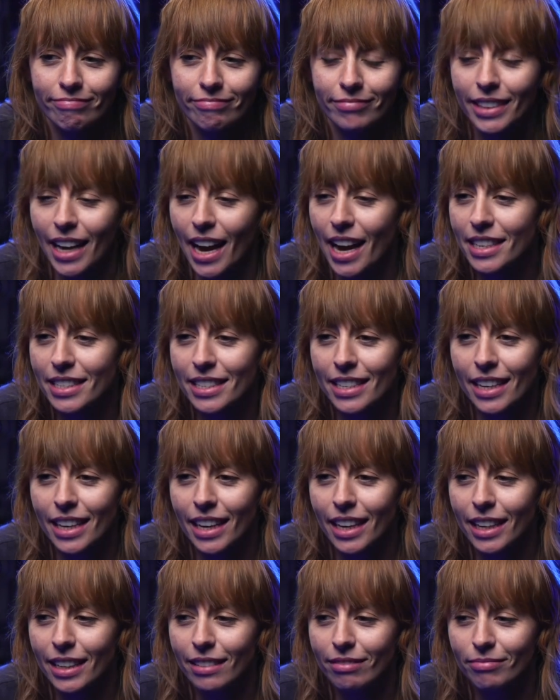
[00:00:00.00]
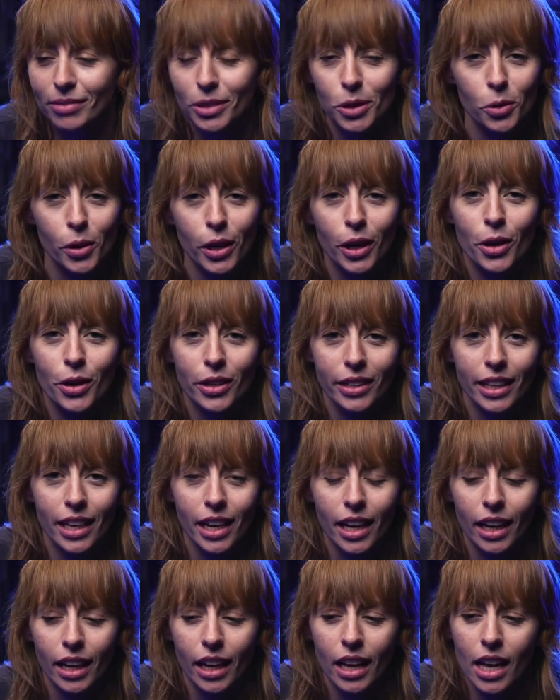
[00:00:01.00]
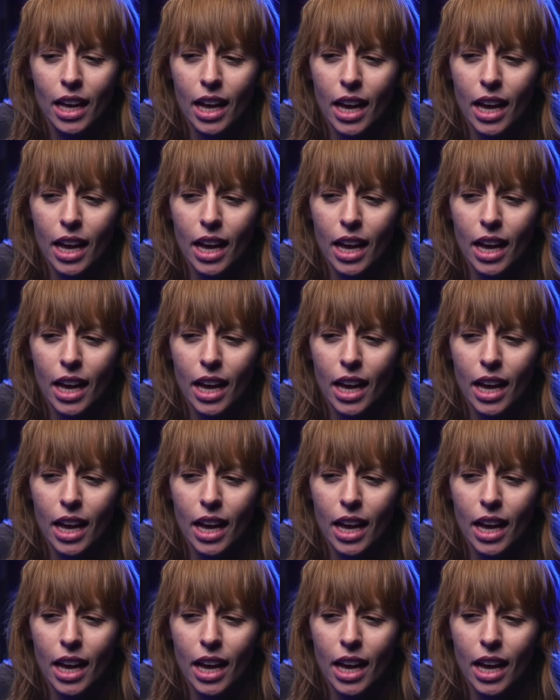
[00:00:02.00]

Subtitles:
dancing and doing her thing.